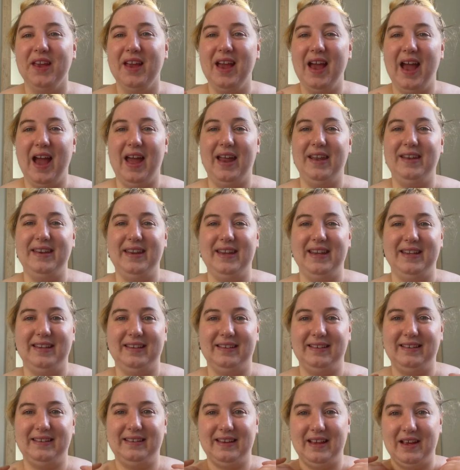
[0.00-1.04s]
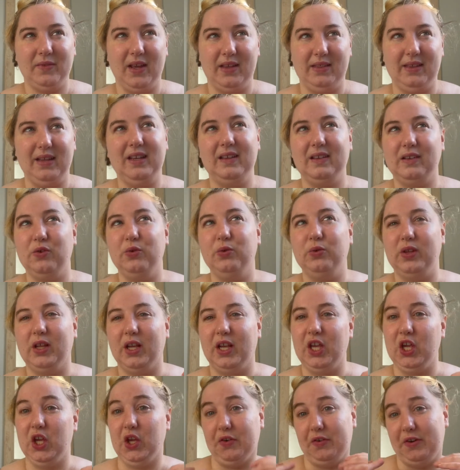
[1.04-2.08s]
and is, I think it's called the
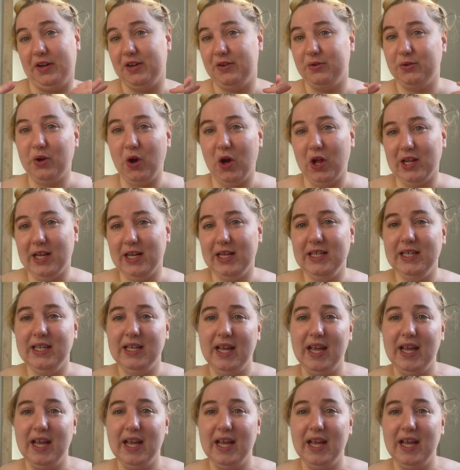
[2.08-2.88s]
Curio collar,